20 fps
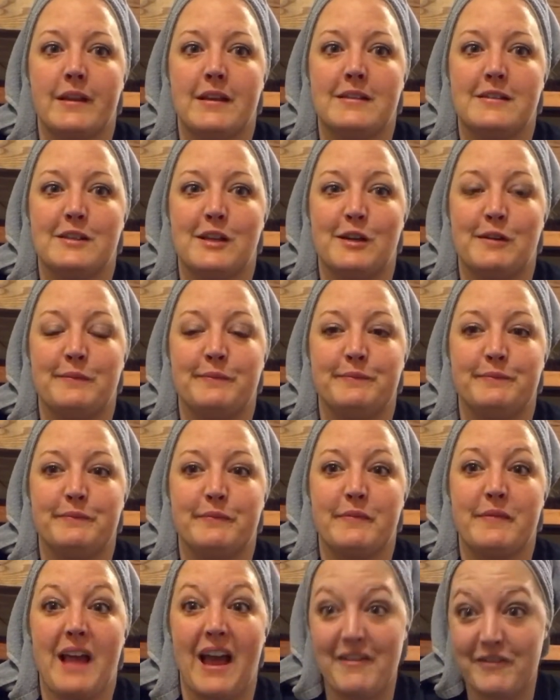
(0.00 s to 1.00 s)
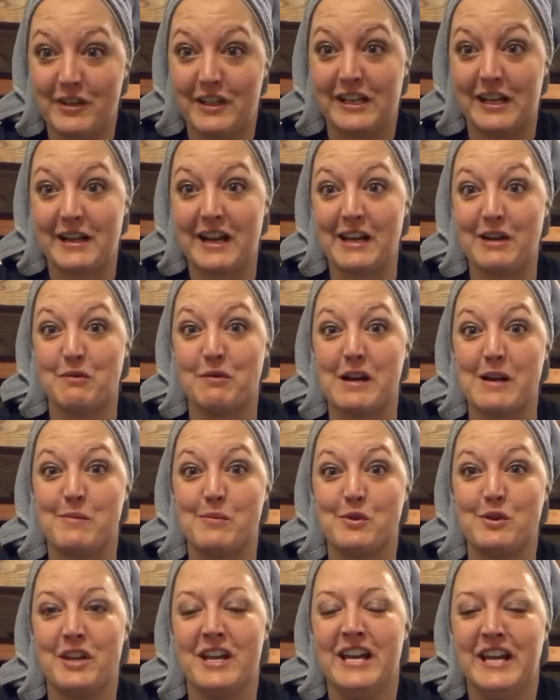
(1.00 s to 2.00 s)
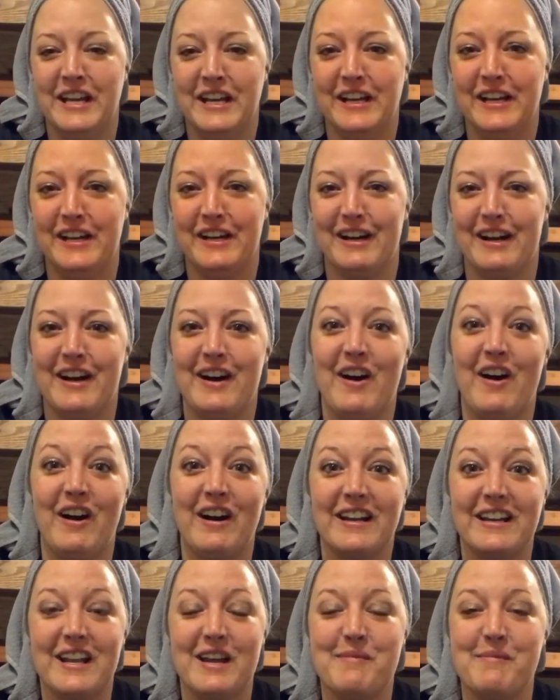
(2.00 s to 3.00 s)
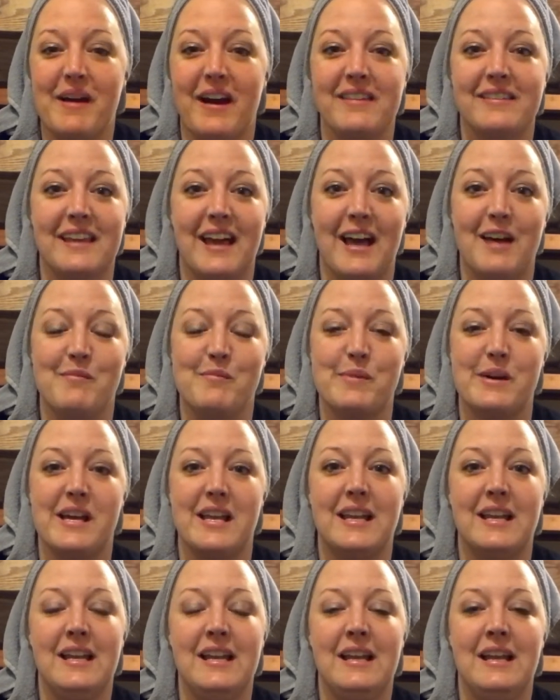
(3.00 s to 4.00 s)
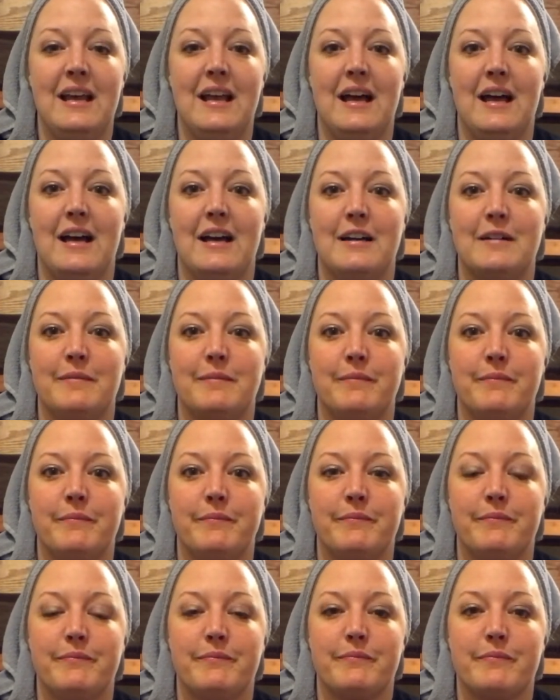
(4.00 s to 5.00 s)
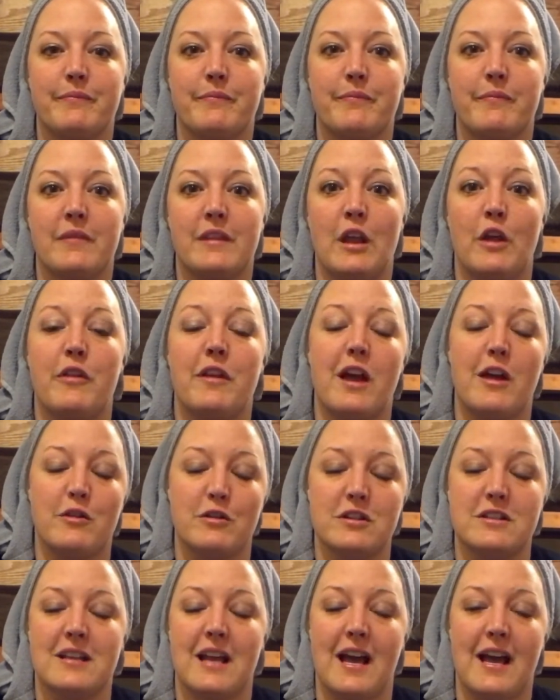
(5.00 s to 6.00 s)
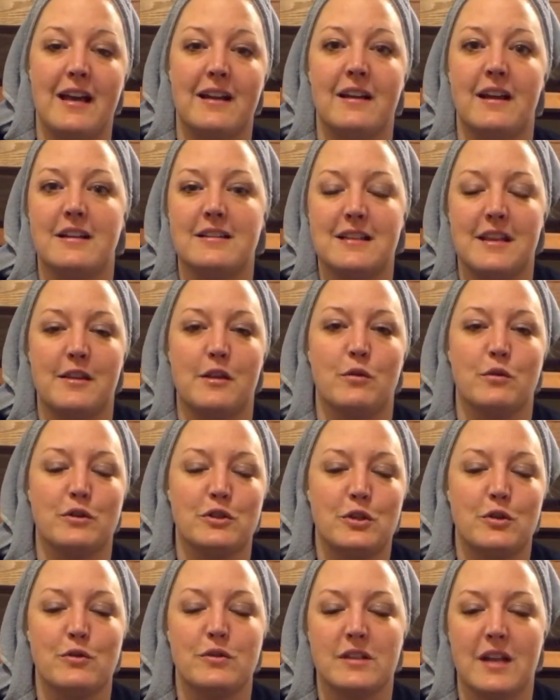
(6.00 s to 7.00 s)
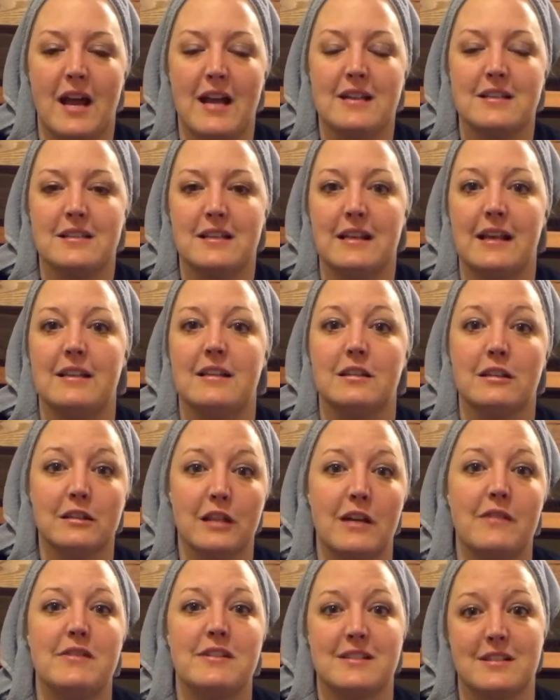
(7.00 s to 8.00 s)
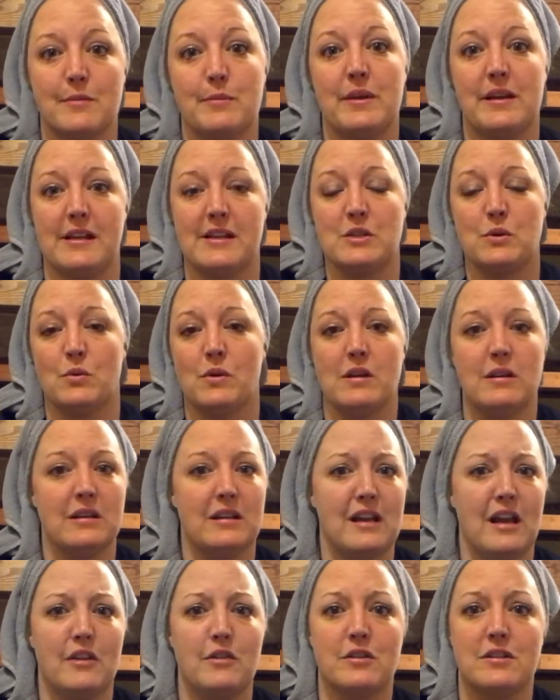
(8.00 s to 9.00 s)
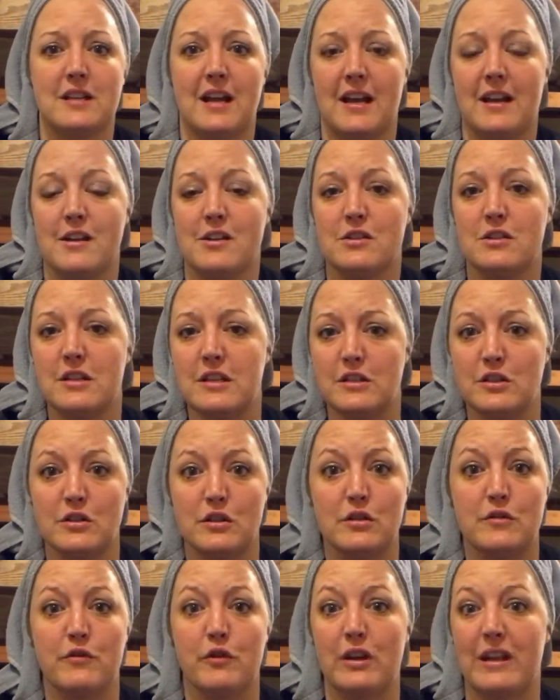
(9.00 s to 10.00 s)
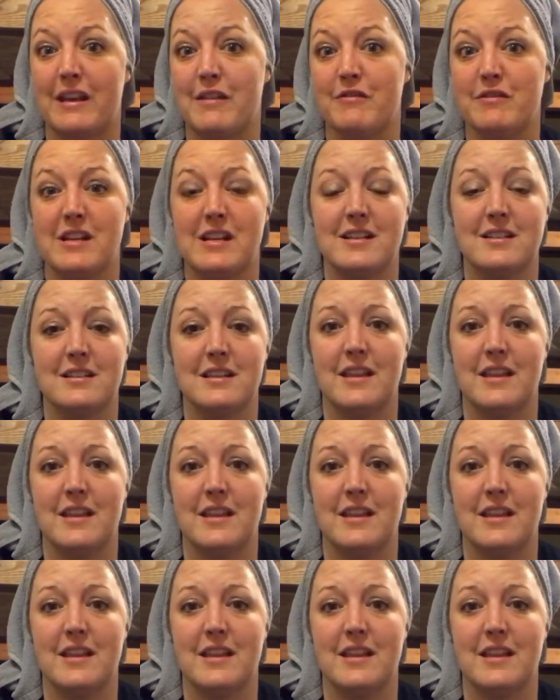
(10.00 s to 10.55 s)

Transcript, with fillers: So I feel like I kind of rambled on about that, but um, you know, the other side, I said there was two sides to that. The love is the biggest one. The other side is, is just forgiveness.